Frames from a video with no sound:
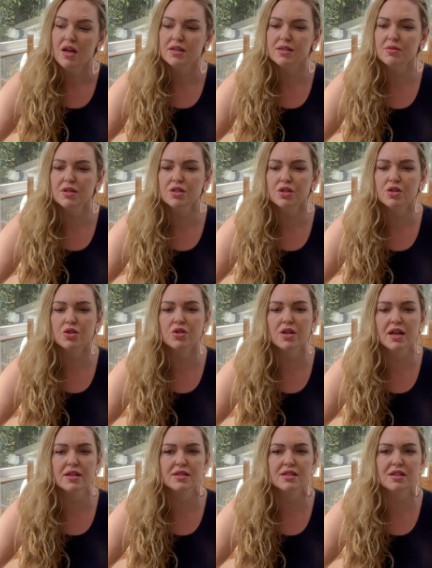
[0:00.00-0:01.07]
something to
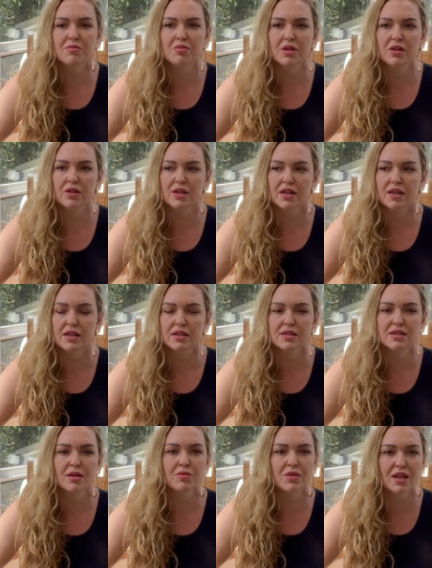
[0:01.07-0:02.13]
create stability,
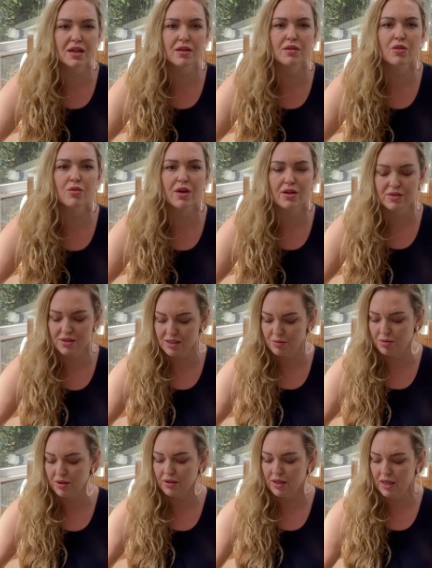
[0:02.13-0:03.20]
something around
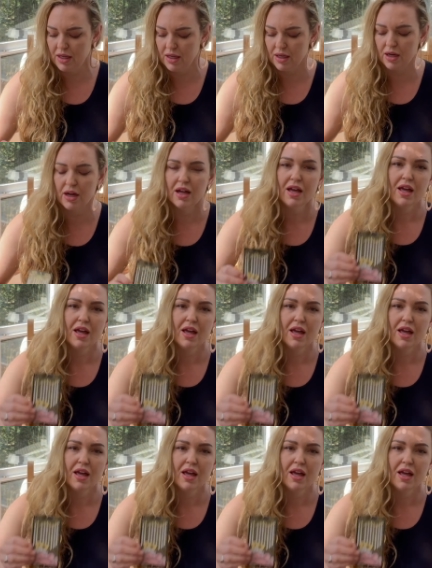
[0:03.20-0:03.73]
stability here.